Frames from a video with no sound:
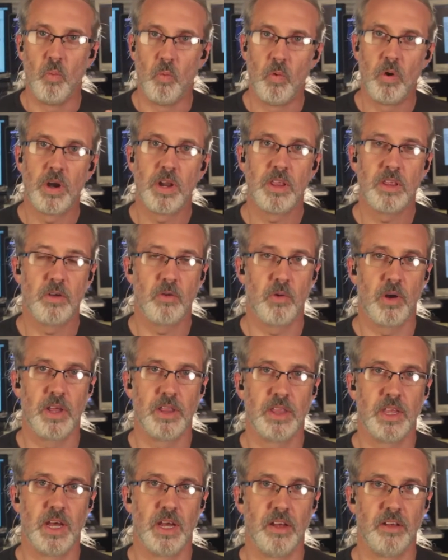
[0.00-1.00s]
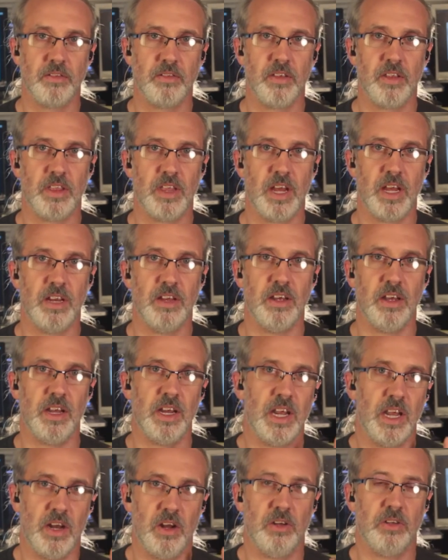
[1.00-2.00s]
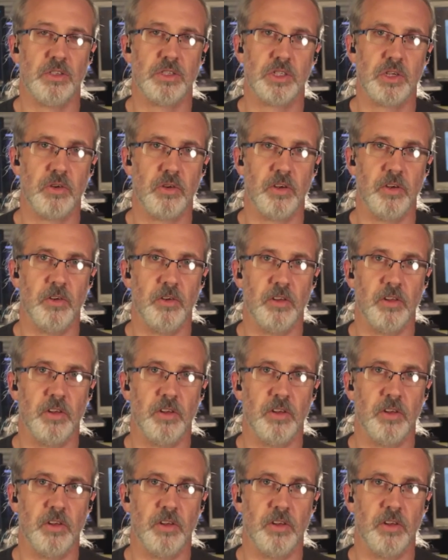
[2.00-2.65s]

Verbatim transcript: one of the great things that they did, and I'll show you a